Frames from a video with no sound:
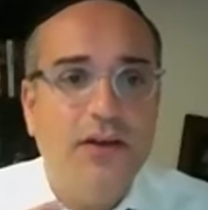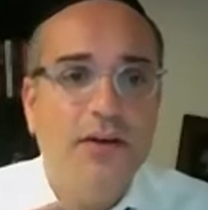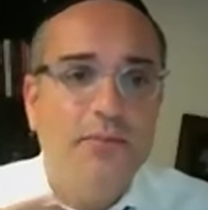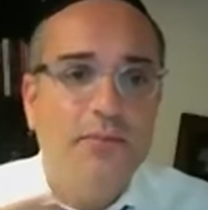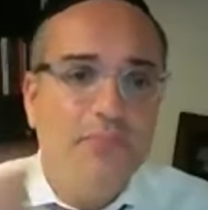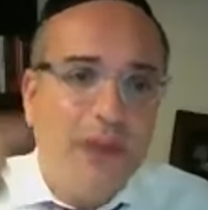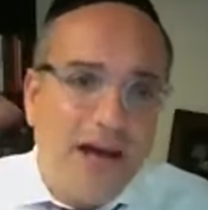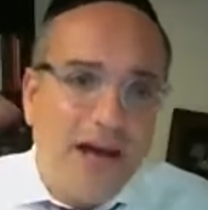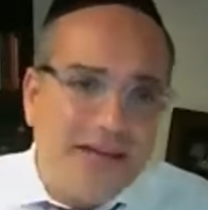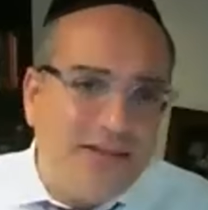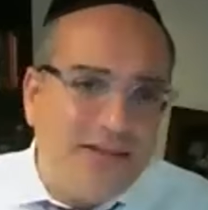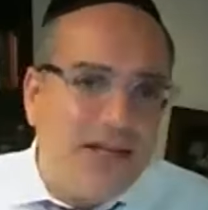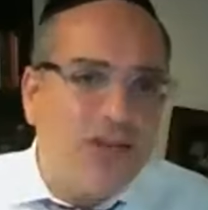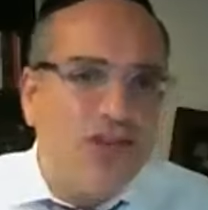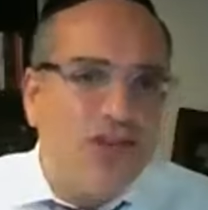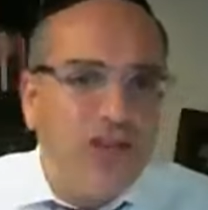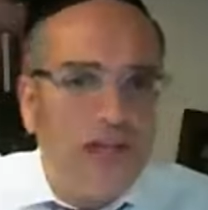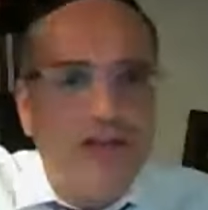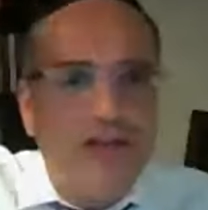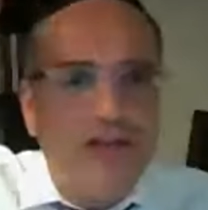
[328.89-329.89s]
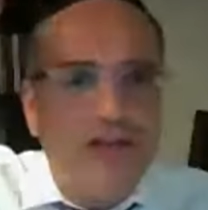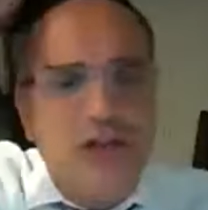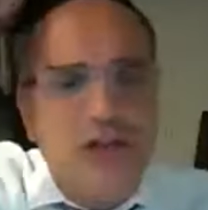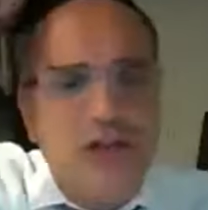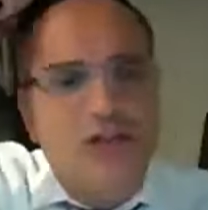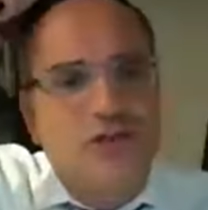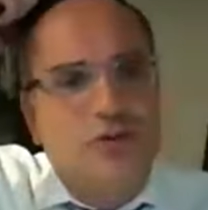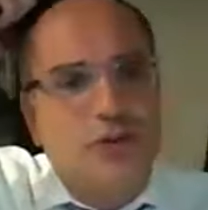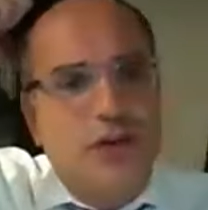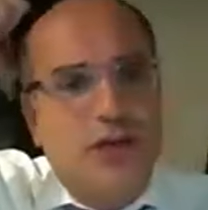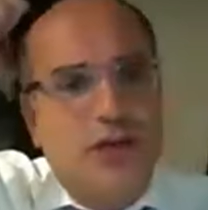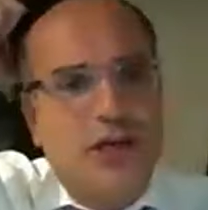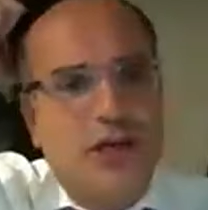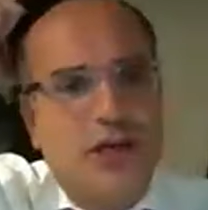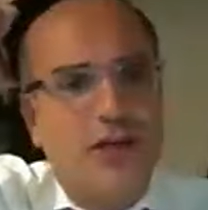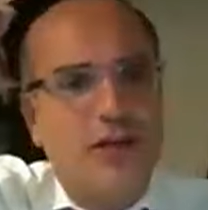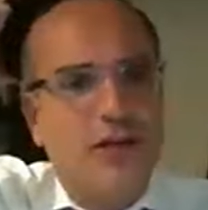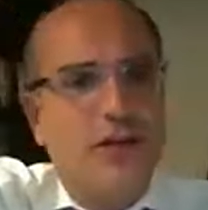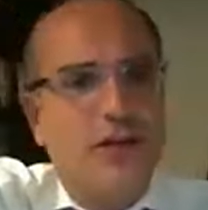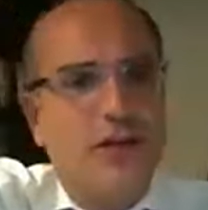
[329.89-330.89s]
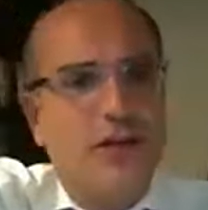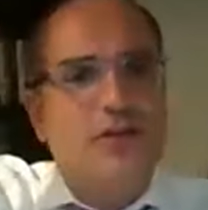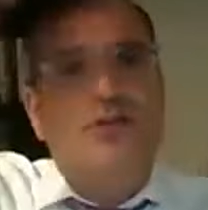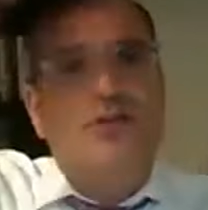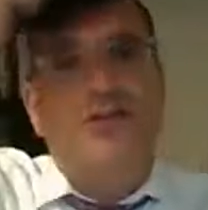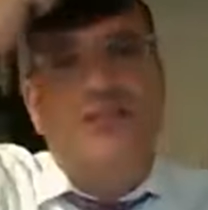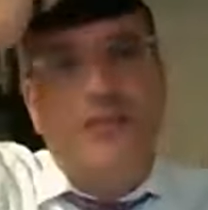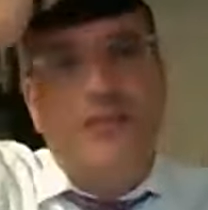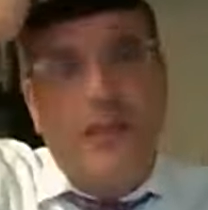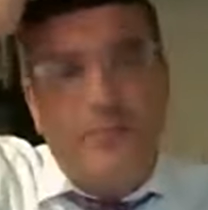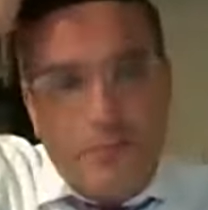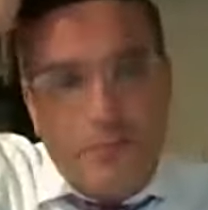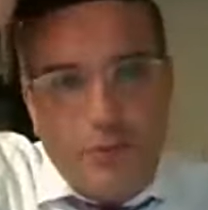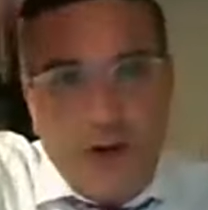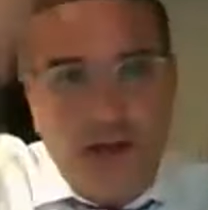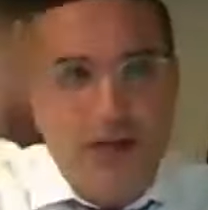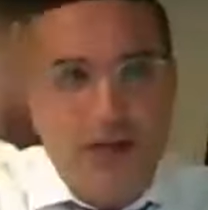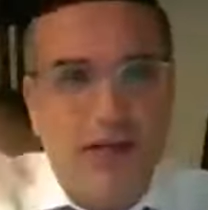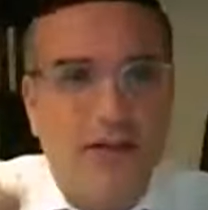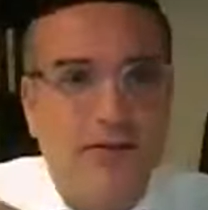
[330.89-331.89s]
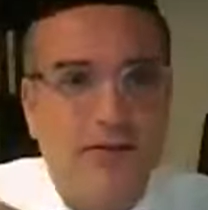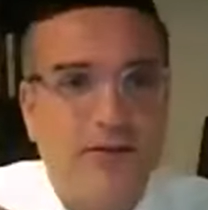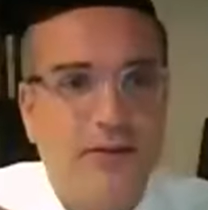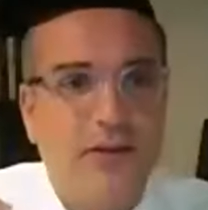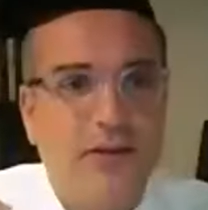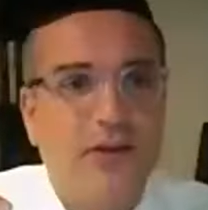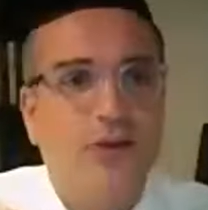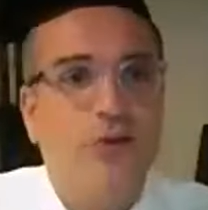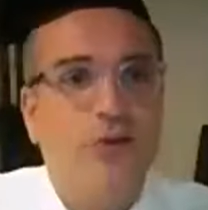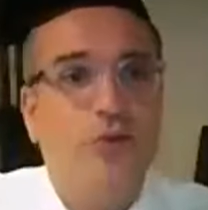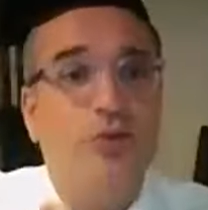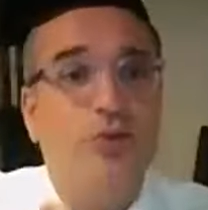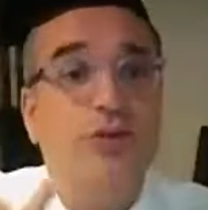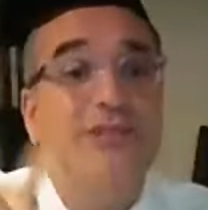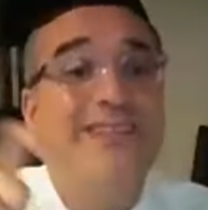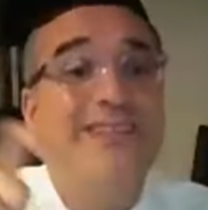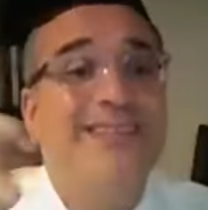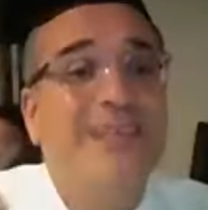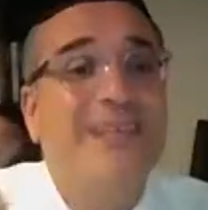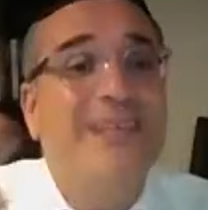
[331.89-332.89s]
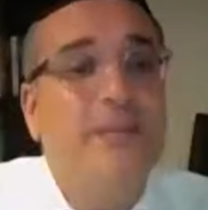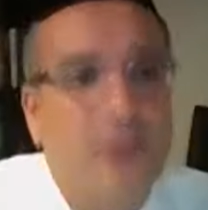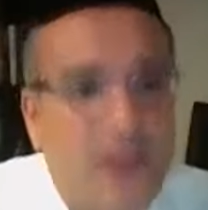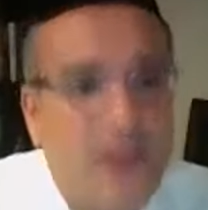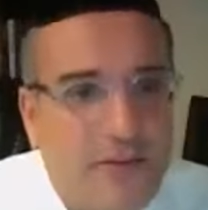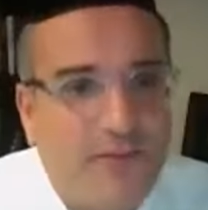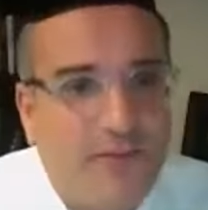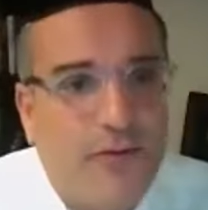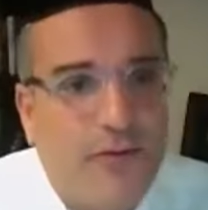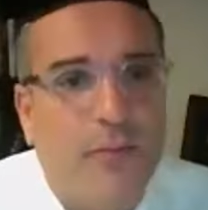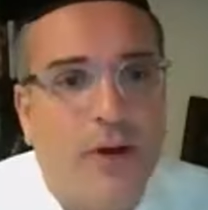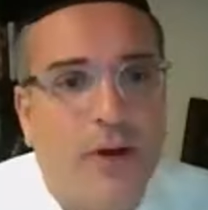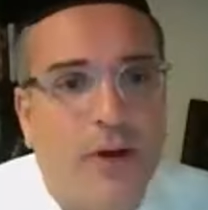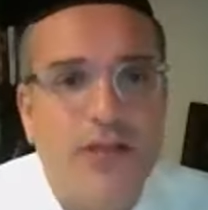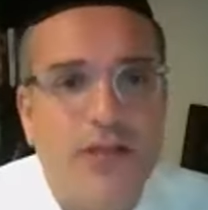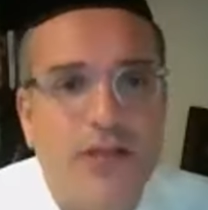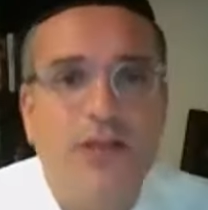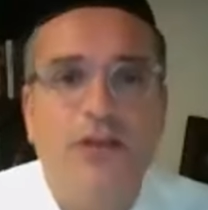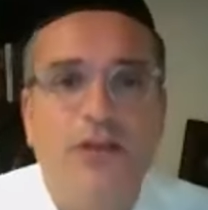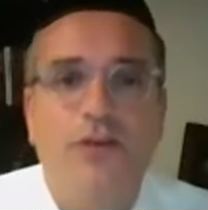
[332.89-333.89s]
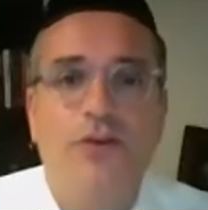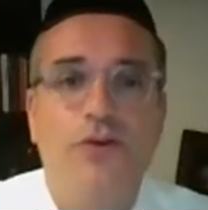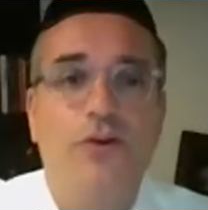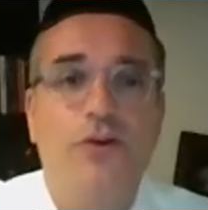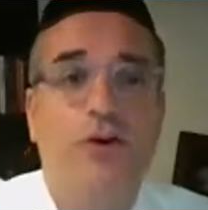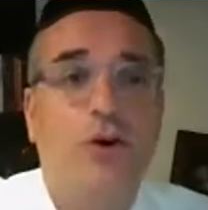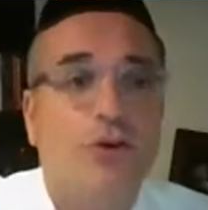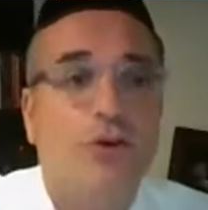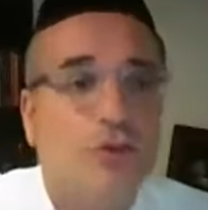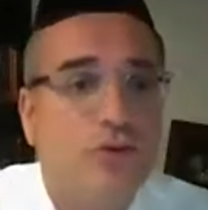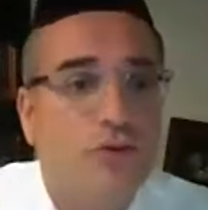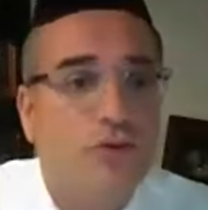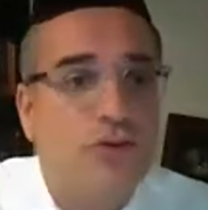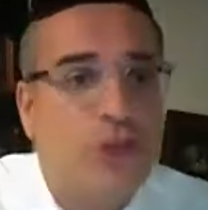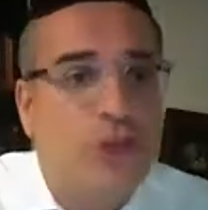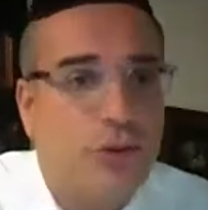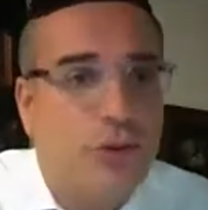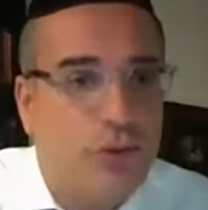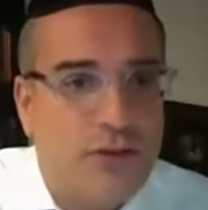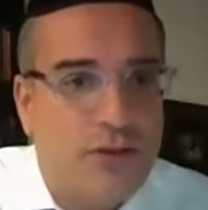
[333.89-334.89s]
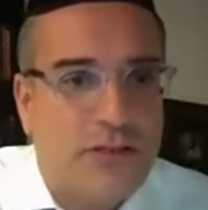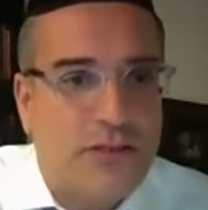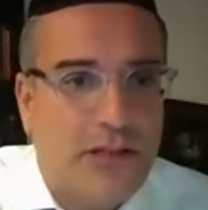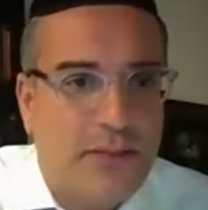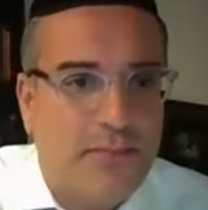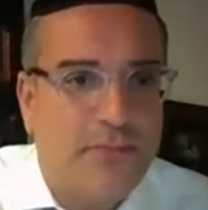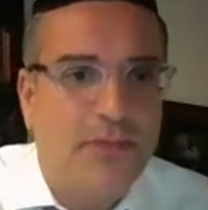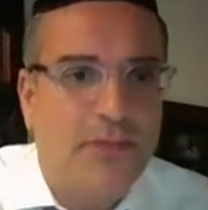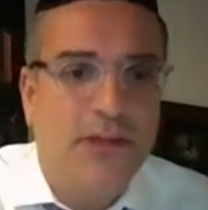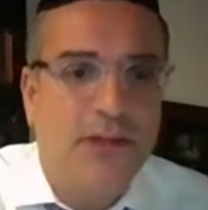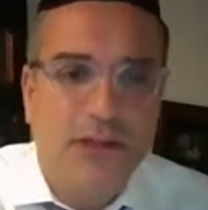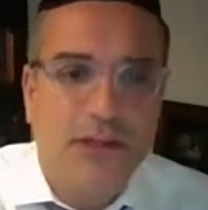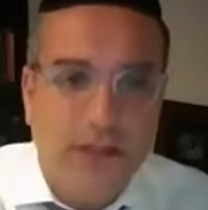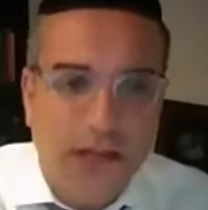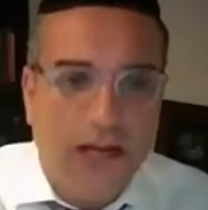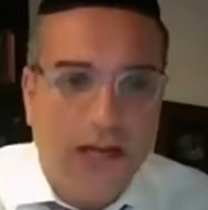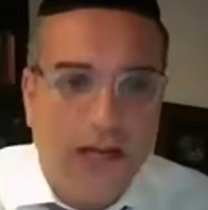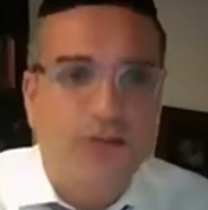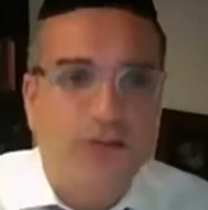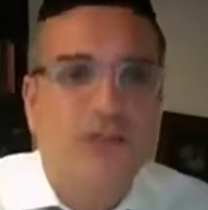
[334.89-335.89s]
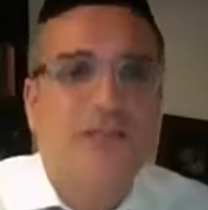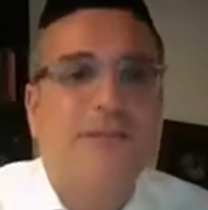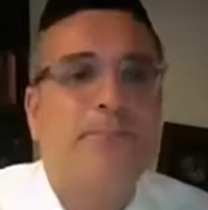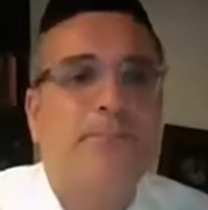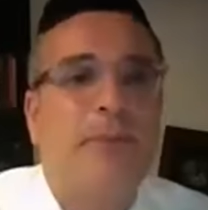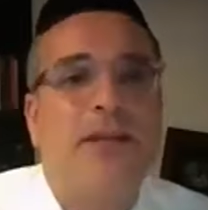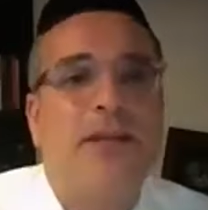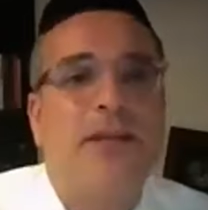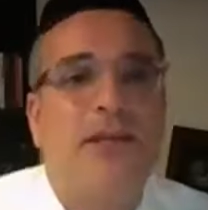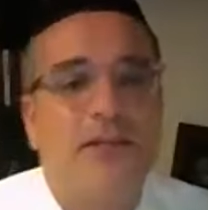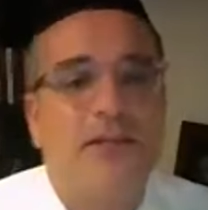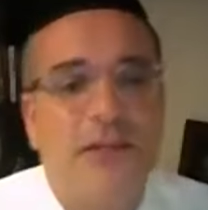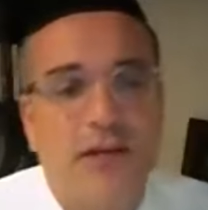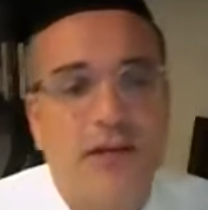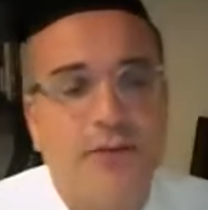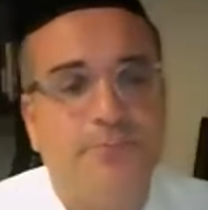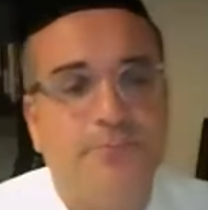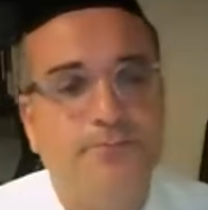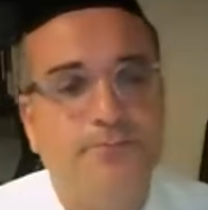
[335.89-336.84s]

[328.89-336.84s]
Maaser Sheni is a little tricky. You separate it, you redeem it for money, you go to Jerusalem and you spend it there.